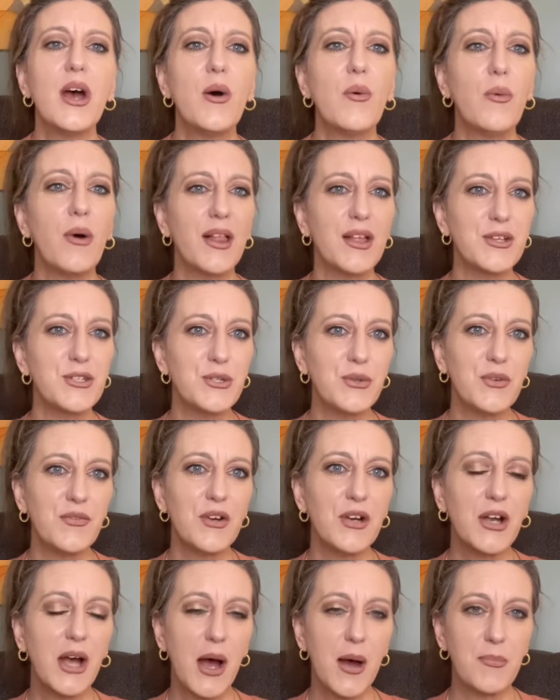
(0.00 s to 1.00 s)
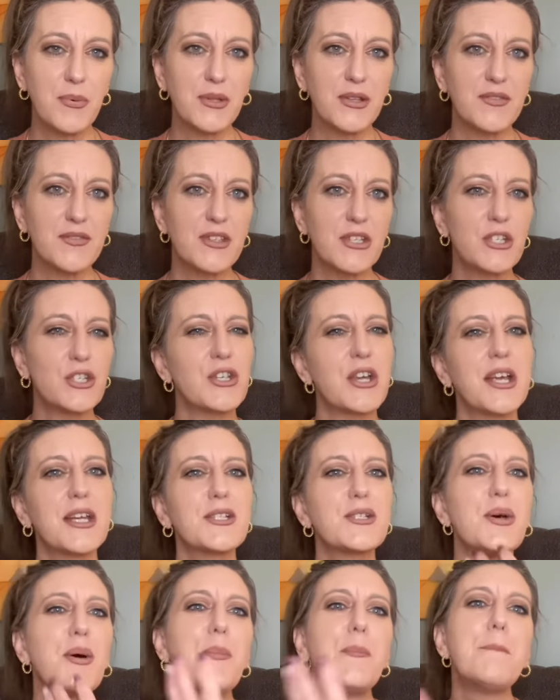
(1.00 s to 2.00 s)
while I do have a couple of these
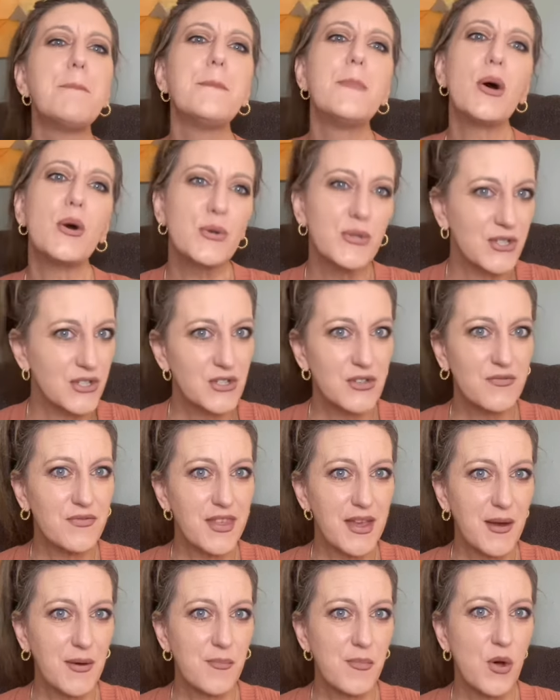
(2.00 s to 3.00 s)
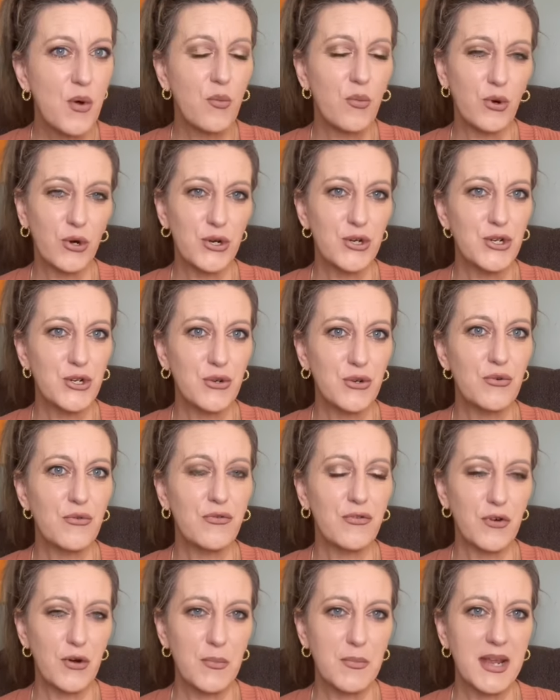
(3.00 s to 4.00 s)
shades, most of them were new
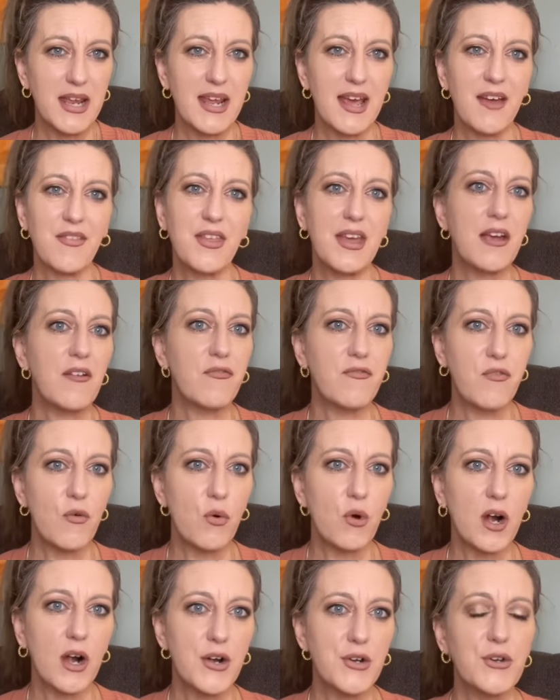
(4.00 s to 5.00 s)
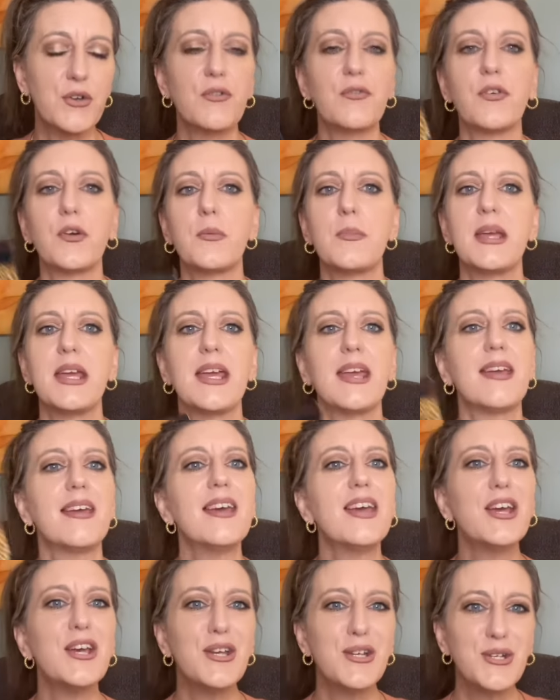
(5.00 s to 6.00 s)
for me. I think 4 are new for me,
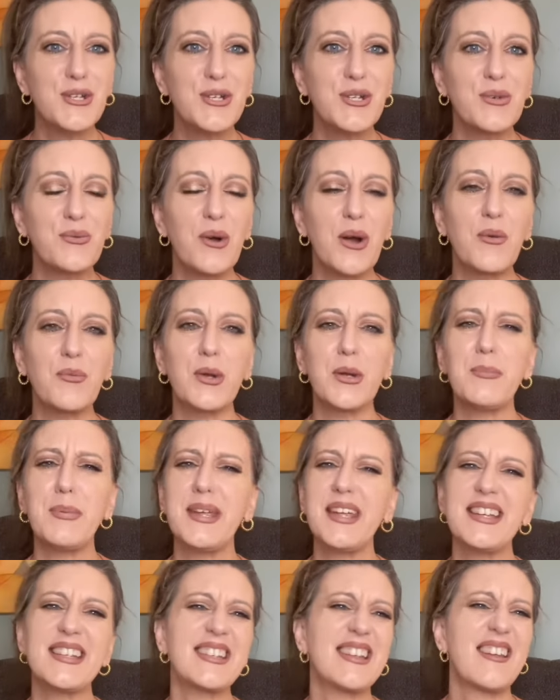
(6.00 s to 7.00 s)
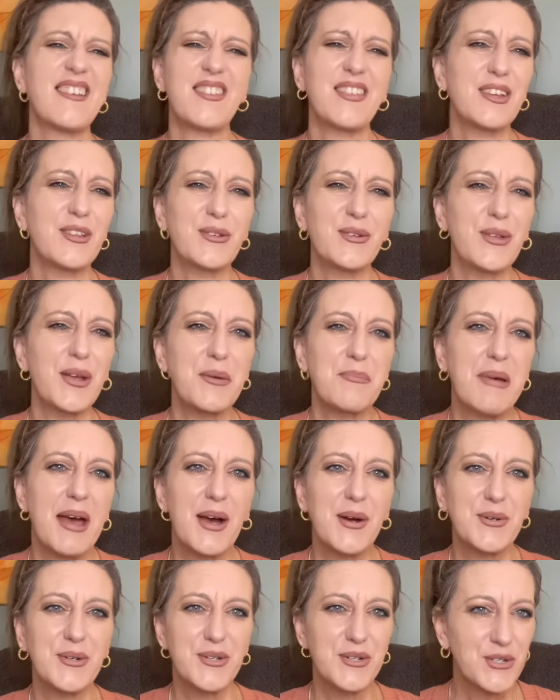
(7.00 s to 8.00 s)
2 are repeats, and I think they're like
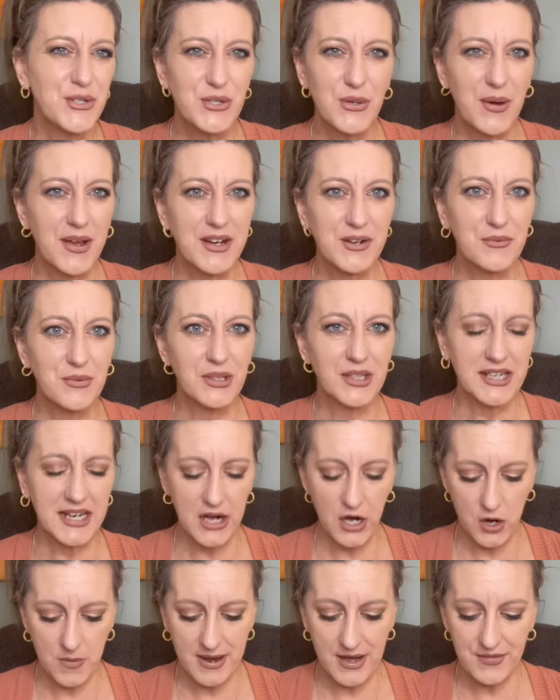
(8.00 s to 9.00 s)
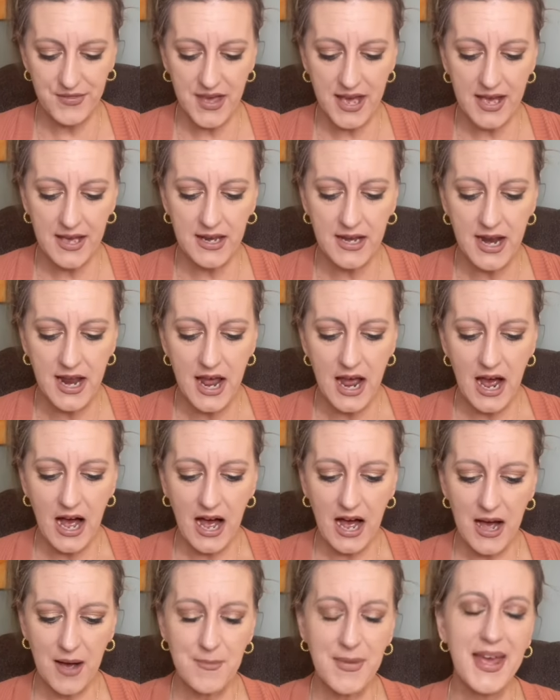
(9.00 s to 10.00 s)
powders, so I didn't really care about that.
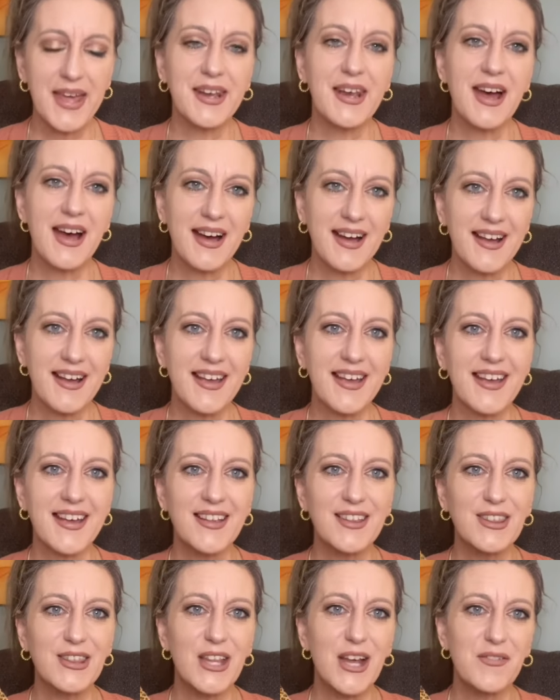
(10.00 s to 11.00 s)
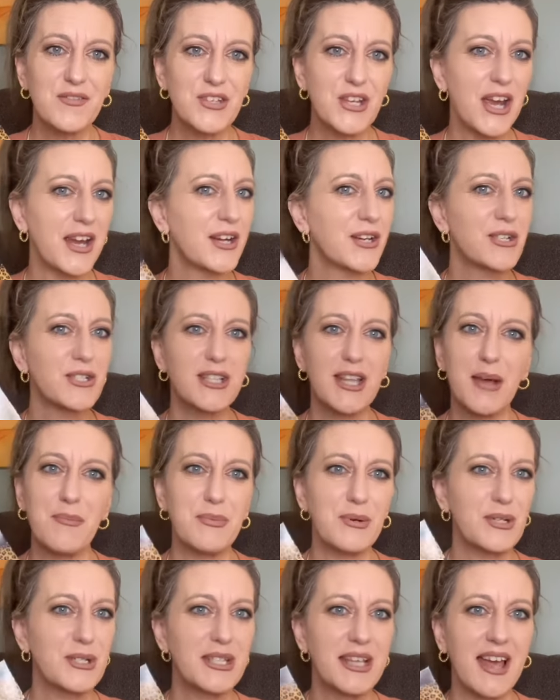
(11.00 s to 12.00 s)
And I love tigers,
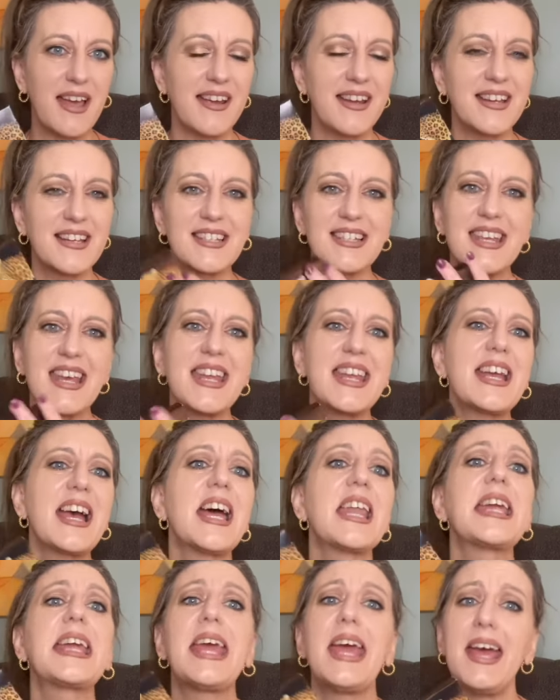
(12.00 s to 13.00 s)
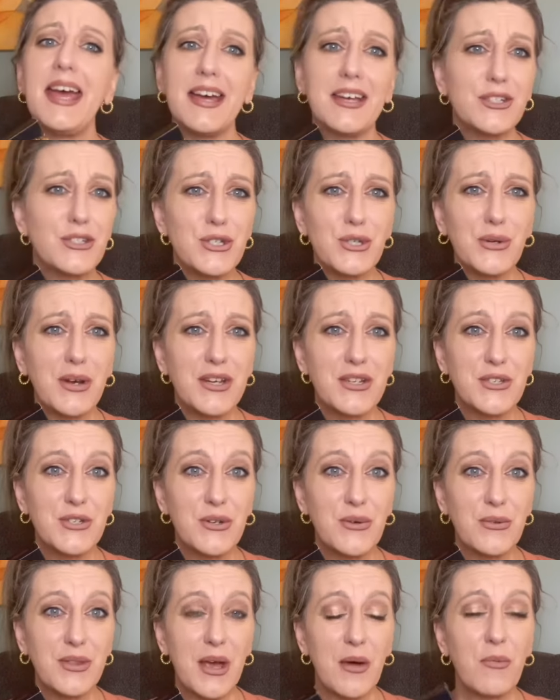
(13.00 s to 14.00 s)
leopards, lions, any kind of cats. You guys
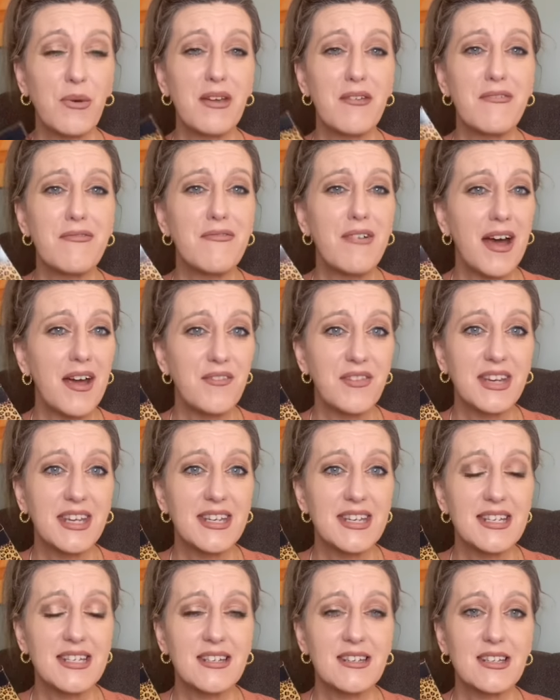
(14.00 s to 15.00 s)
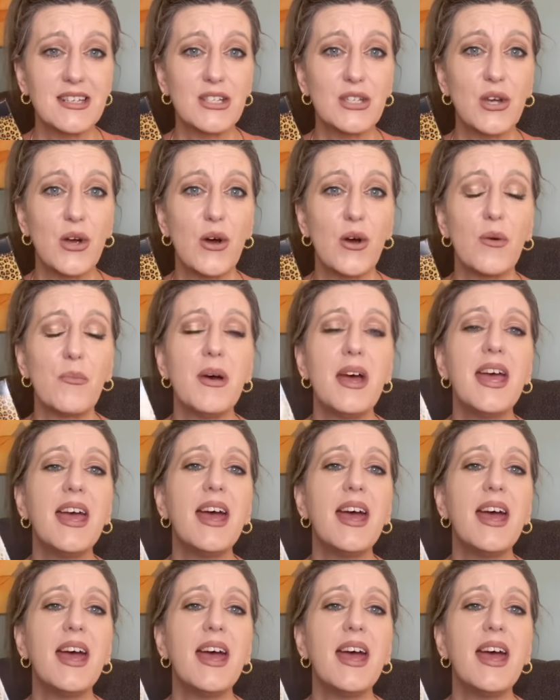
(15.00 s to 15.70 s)
know that we have 5 kitties in this home.